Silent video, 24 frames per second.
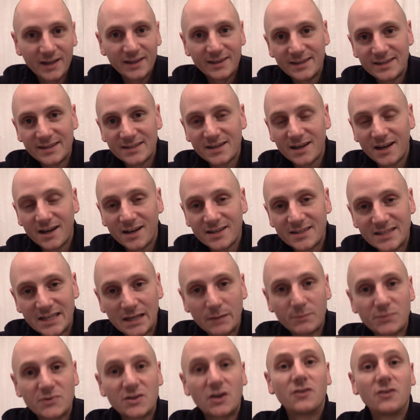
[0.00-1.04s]
These are
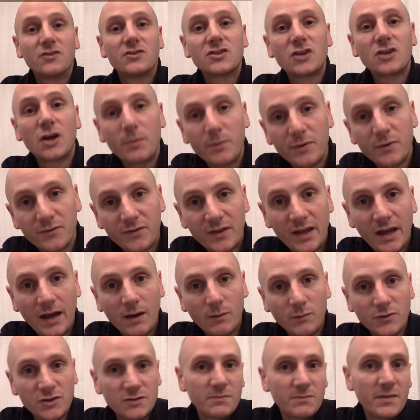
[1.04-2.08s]
tips on top of
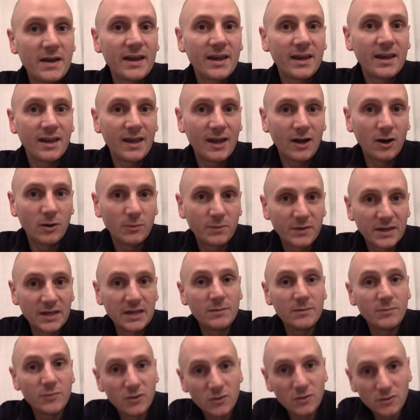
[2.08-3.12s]
that which may help
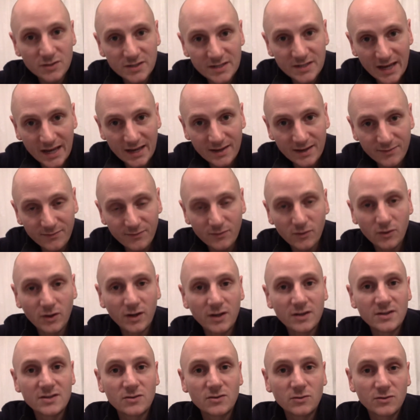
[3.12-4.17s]
keep you safe
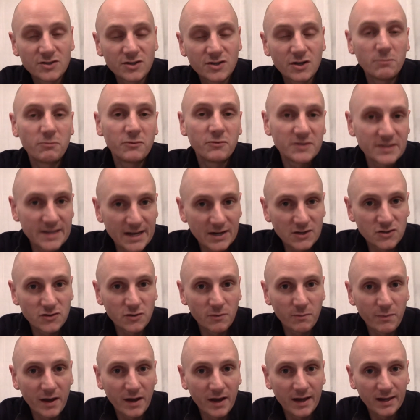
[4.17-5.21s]
and also protect
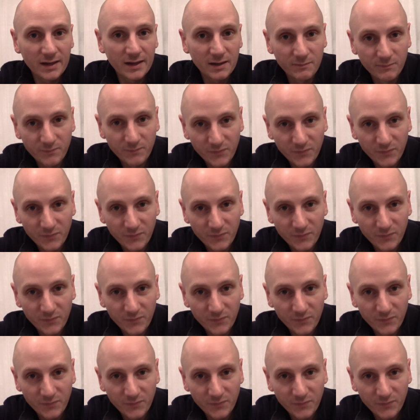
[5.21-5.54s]
your bike.